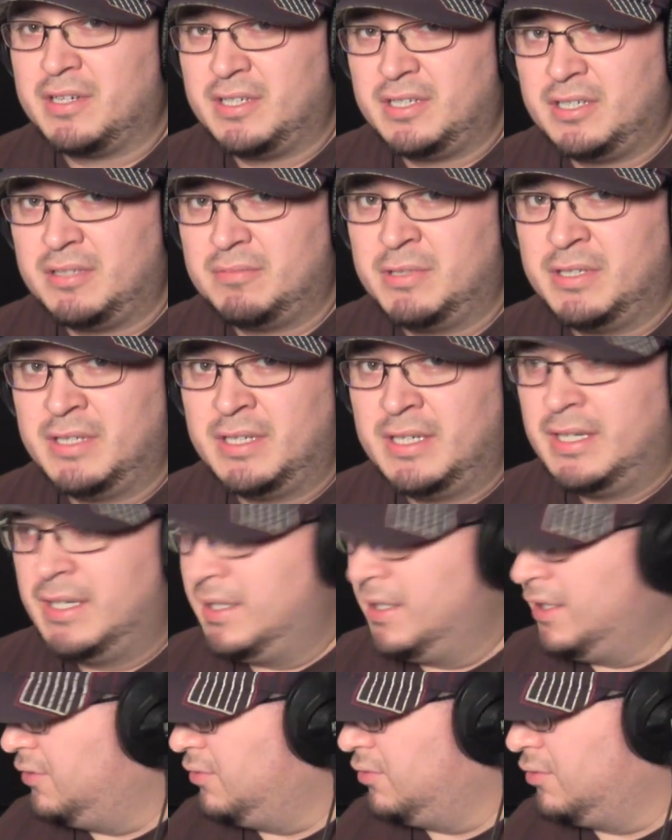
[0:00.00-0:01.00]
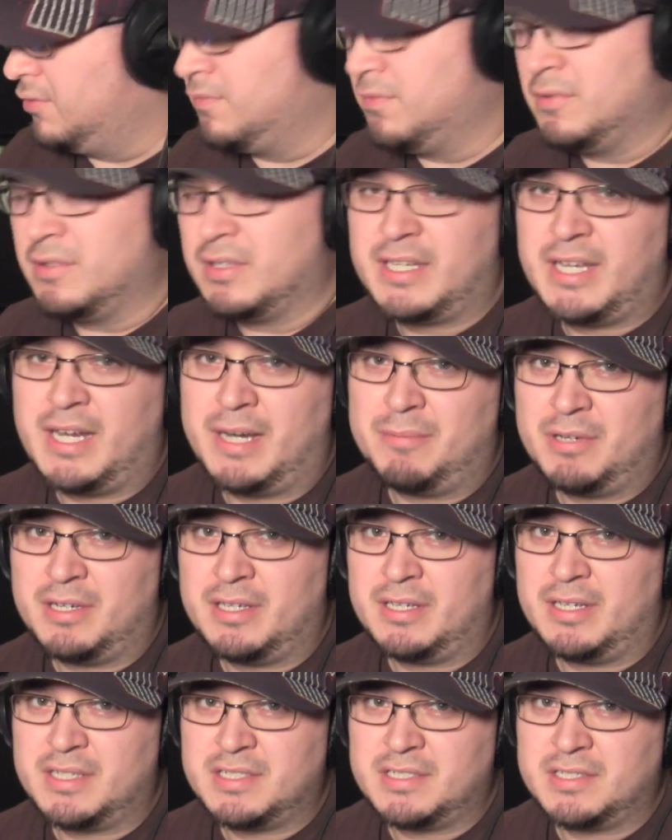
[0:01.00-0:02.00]
hub in order for the camera
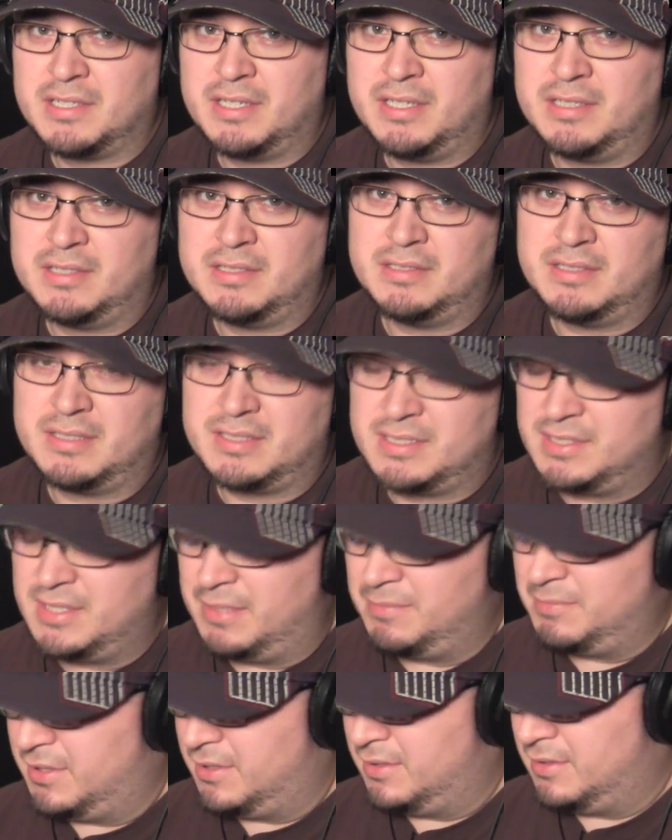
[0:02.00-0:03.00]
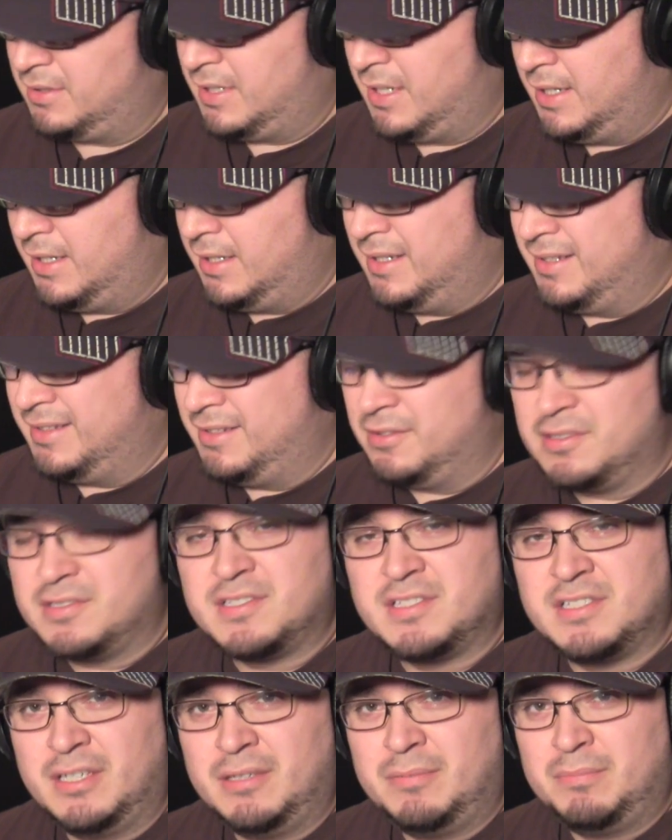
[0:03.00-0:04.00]
connection kit to accept it. There are
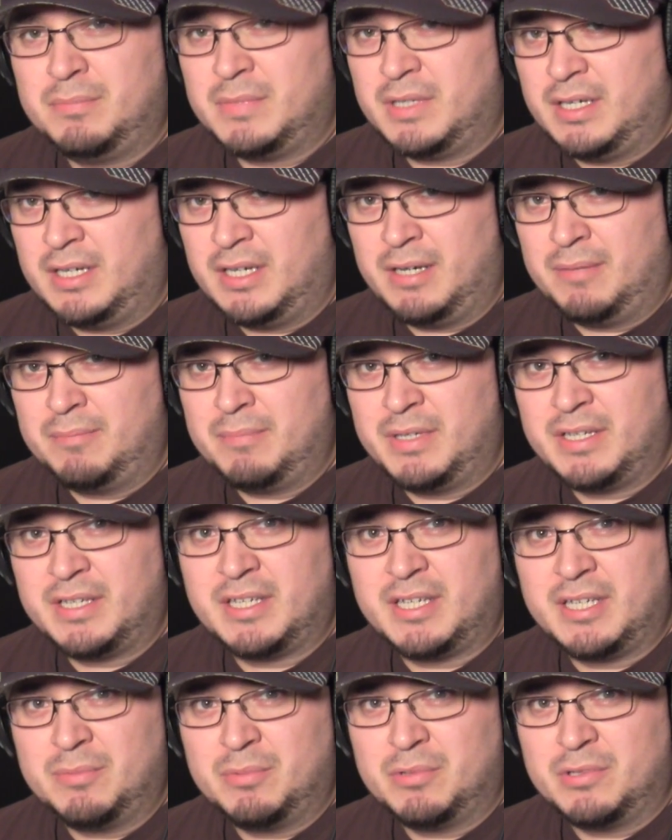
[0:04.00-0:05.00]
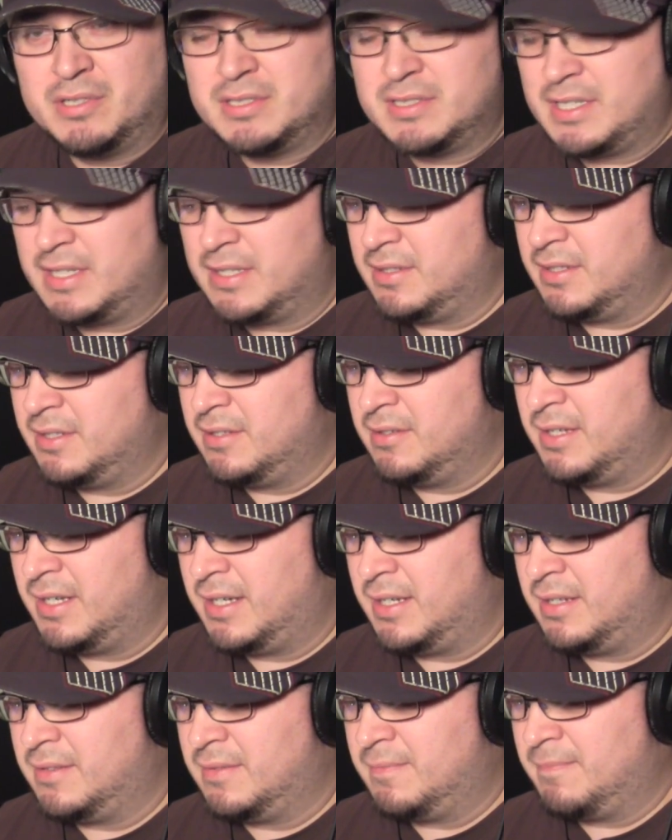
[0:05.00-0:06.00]
some uh, MIDI keyboards out there
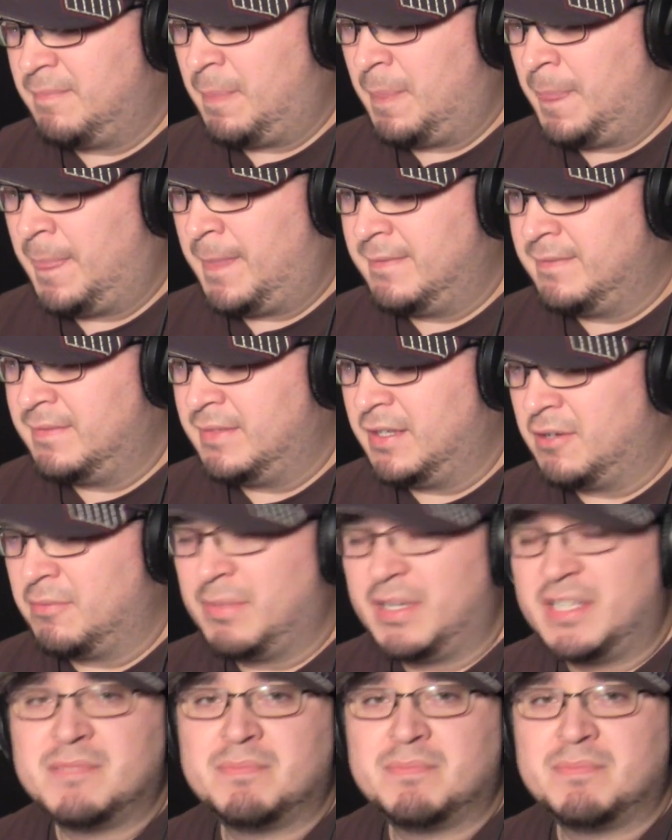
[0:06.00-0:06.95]
that that are made